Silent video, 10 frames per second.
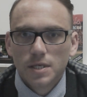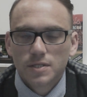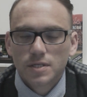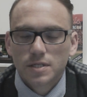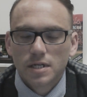
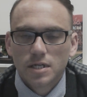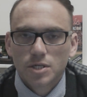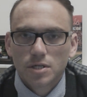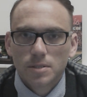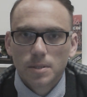This is an
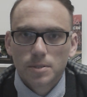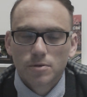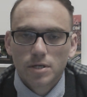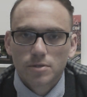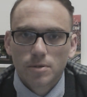initiative of
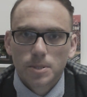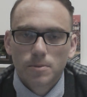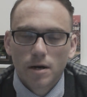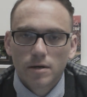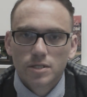Treasurer
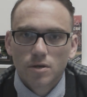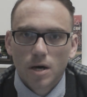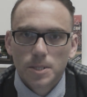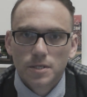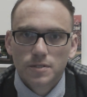Frerich's
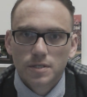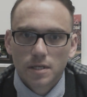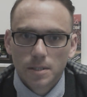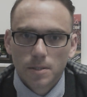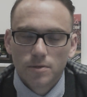office,
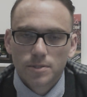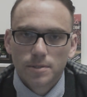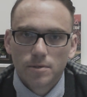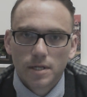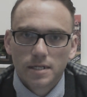and those of
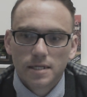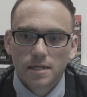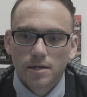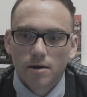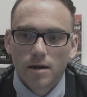you that
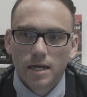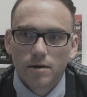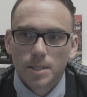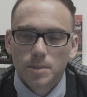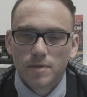attended our
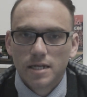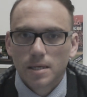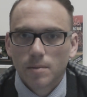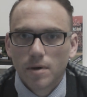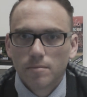IARF meeting
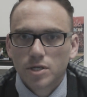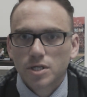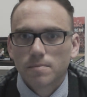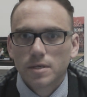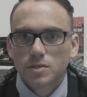in the
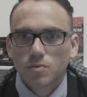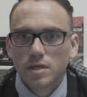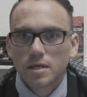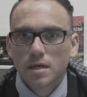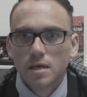membership this
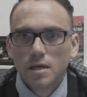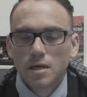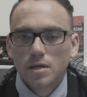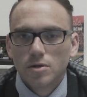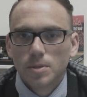week
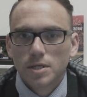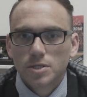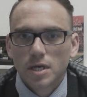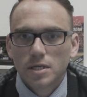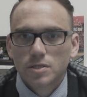knew that
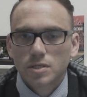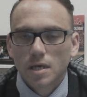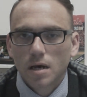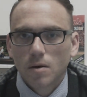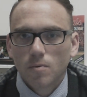Chase,
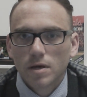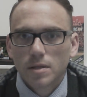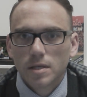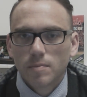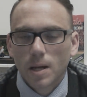
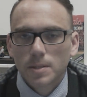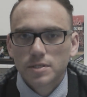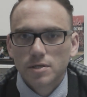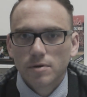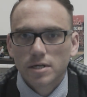with the
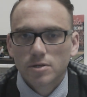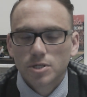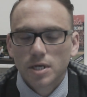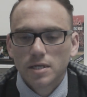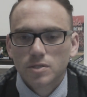policy director,
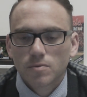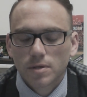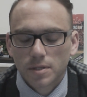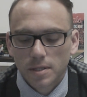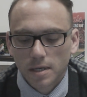Chase
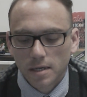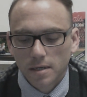with